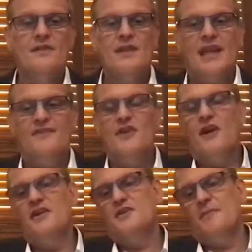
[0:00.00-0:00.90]
if you're
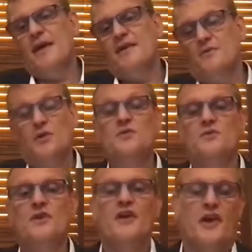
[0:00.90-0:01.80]
going to make it, well,
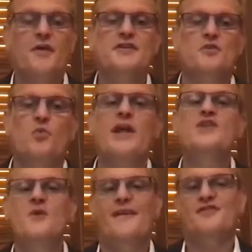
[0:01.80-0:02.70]
not going to, when
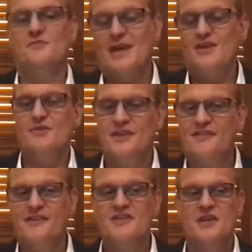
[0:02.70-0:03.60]
you have to make your
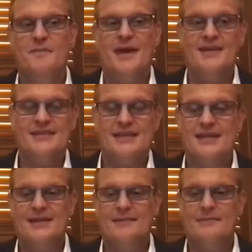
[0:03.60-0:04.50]
decision about,
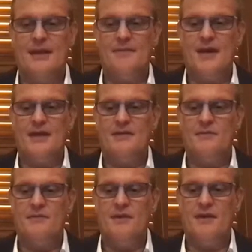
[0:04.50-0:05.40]
um, about
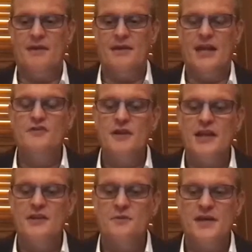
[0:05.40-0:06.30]
uh, entering
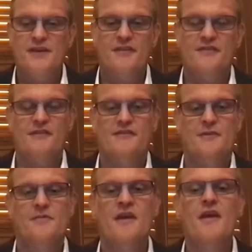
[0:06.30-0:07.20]
into
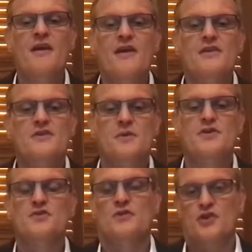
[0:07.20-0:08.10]
ecosystems to
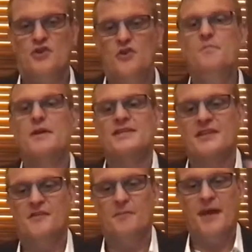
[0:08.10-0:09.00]
ensure that you
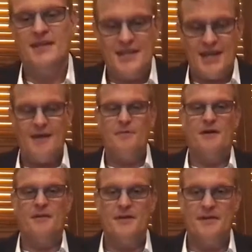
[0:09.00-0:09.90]
participate in the
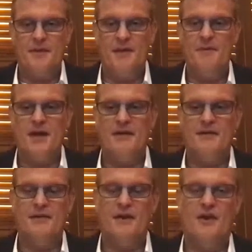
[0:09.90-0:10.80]

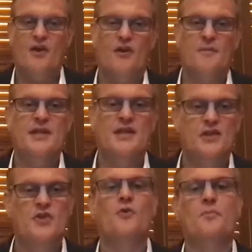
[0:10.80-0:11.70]
API-empowered economy and that
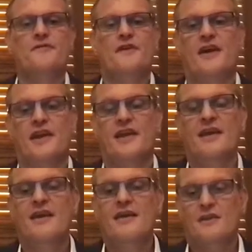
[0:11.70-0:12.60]
you're providing
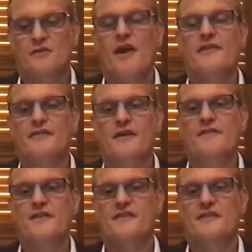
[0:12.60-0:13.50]
the right
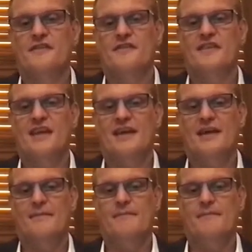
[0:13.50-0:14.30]
services um,